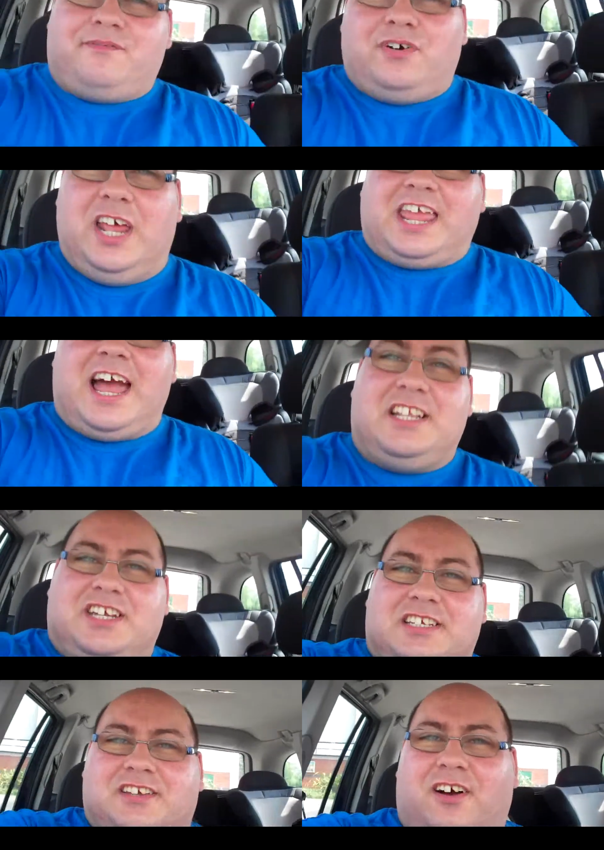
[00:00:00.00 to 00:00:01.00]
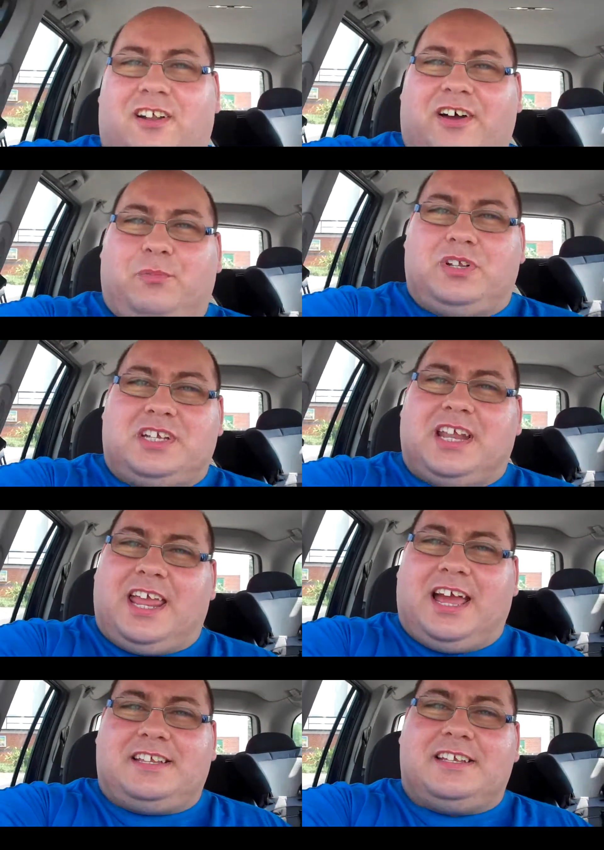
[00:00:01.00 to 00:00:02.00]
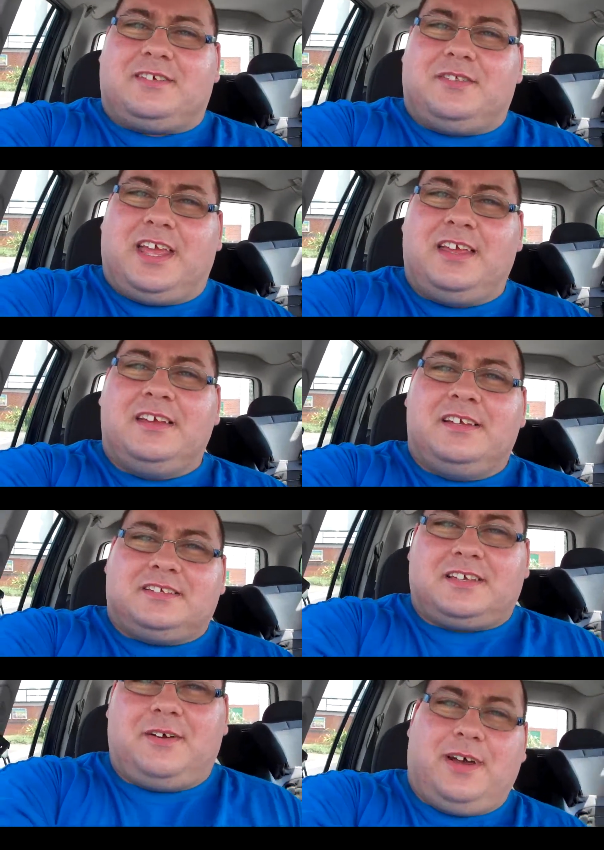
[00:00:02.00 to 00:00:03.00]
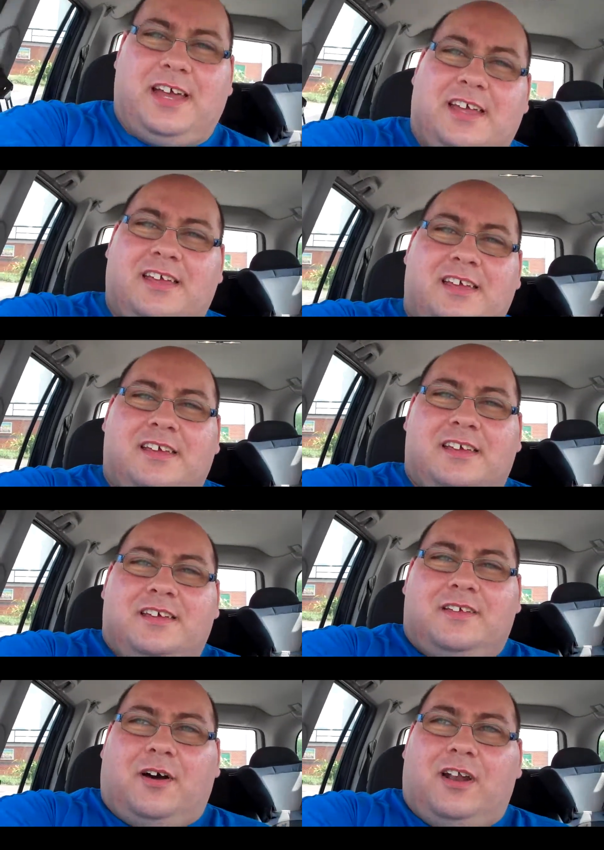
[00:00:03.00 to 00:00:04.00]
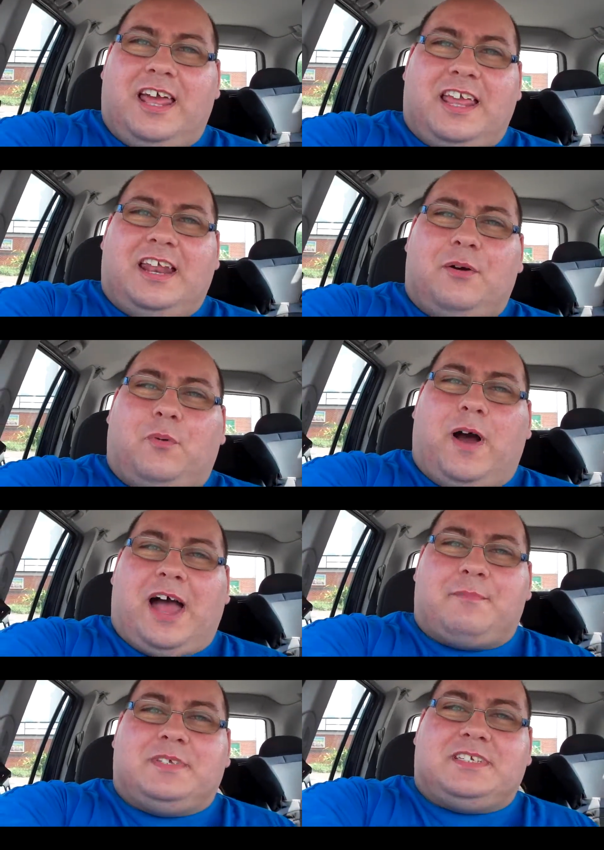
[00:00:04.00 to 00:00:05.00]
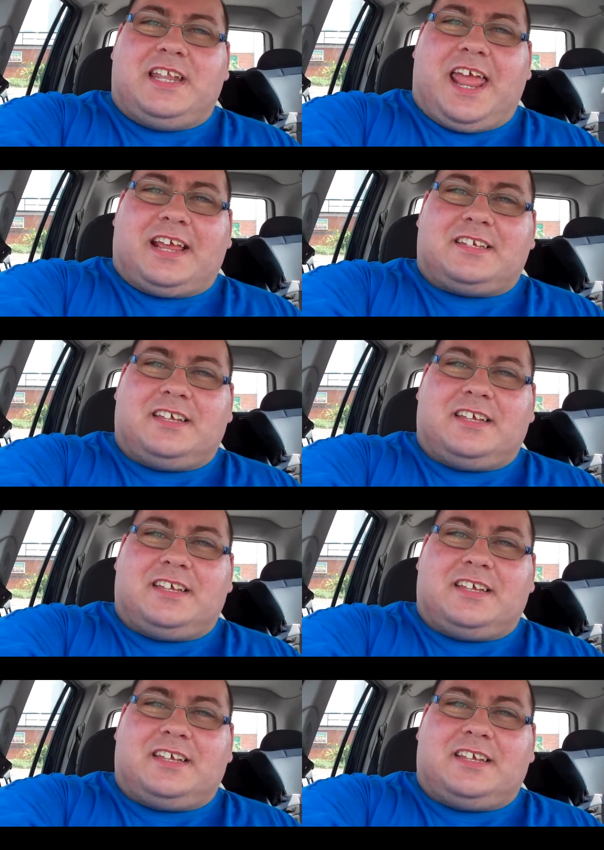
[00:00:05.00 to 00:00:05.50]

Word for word: to be full of gadgets. I like watching the gadgets on there. So. Uh, I'll let you know what happens I next.